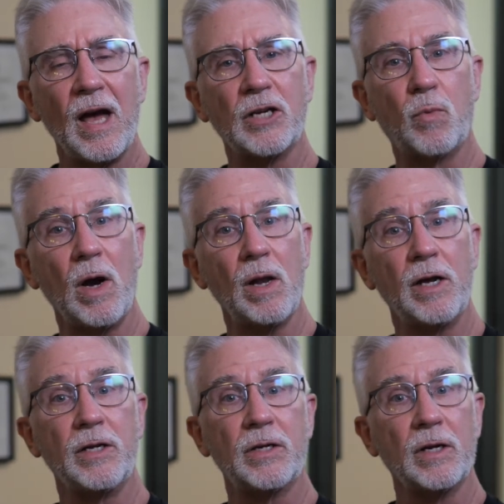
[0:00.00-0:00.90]
as well
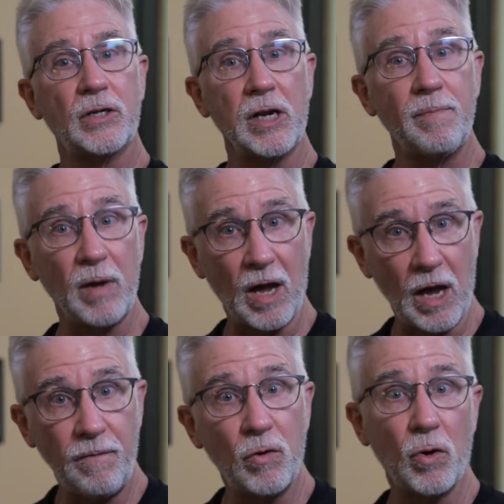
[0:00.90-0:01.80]
as sleep
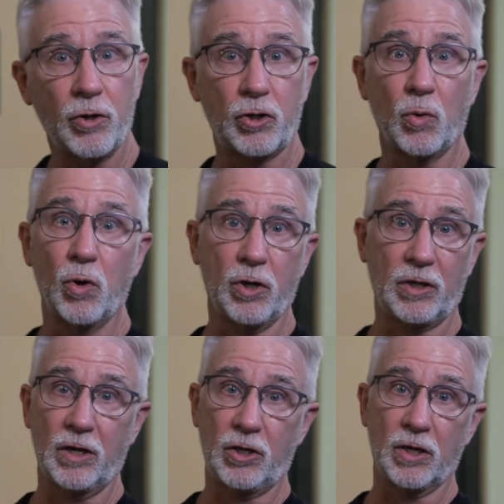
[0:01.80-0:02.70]
behavioral disorders
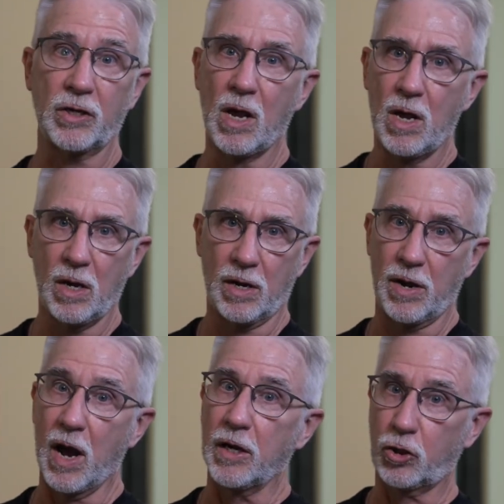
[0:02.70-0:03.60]
such as
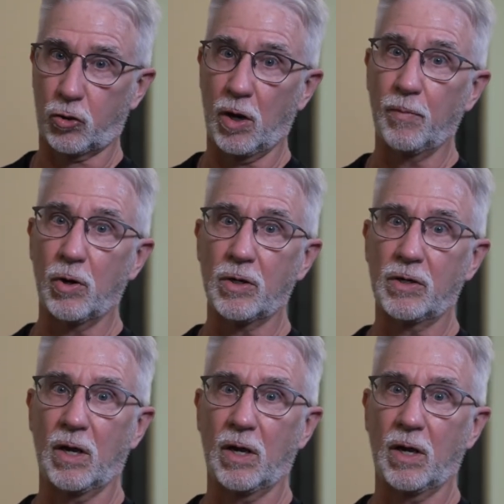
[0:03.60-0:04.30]
night tremors